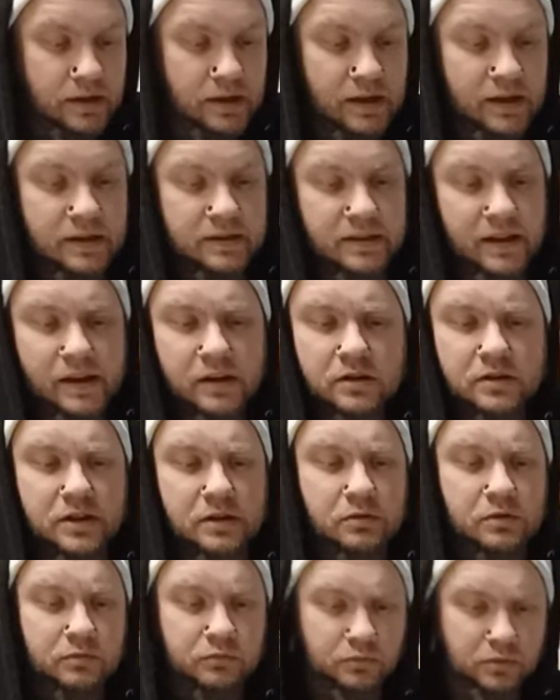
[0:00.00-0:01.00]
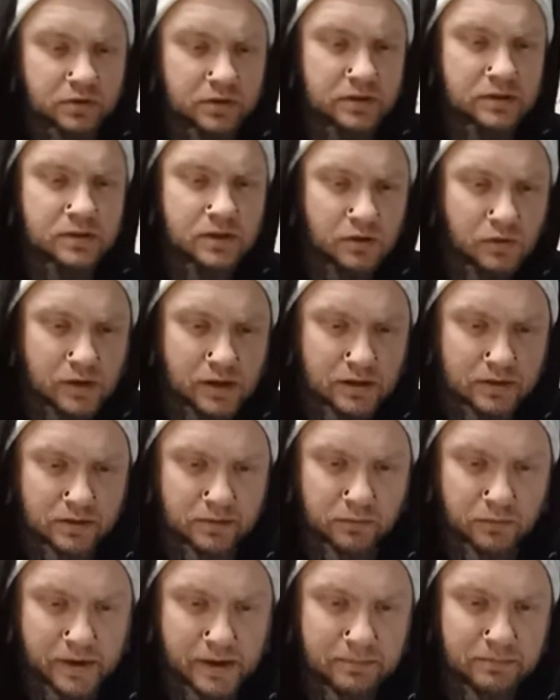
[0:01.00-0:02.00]
And I already really know how to
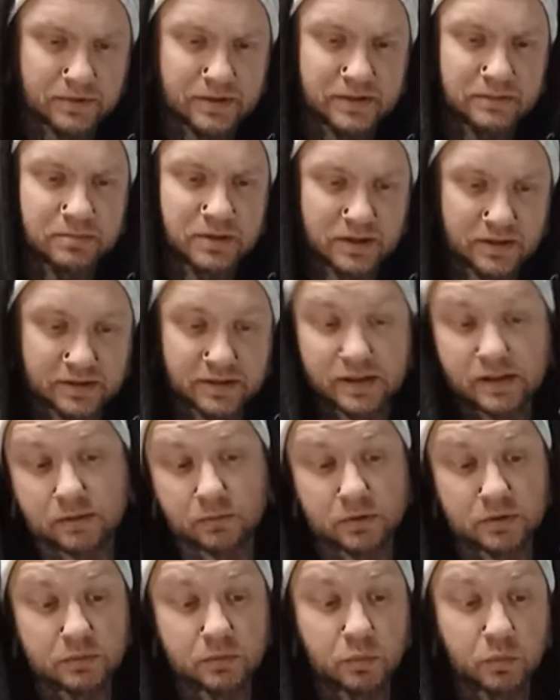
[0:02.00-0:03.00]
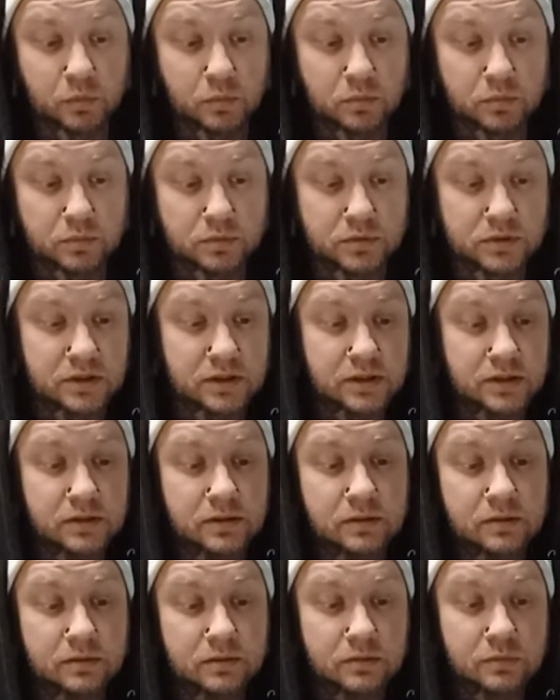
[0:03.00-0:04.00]
wrap this because I did
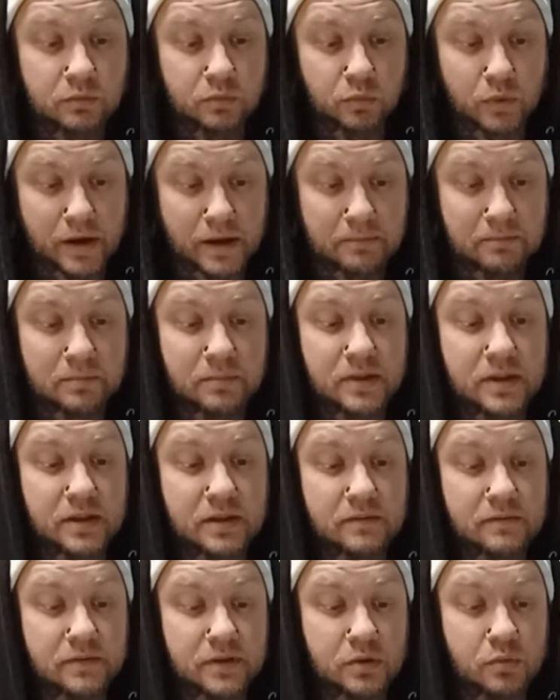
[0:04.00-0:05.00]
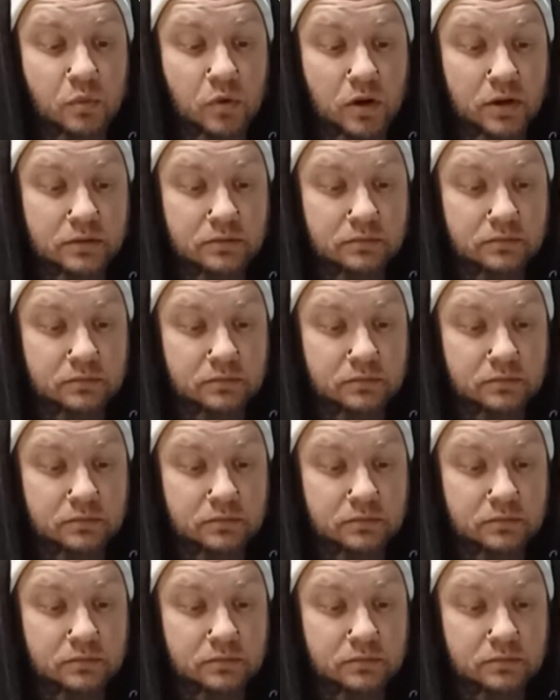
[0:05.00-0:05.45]
wrap the V1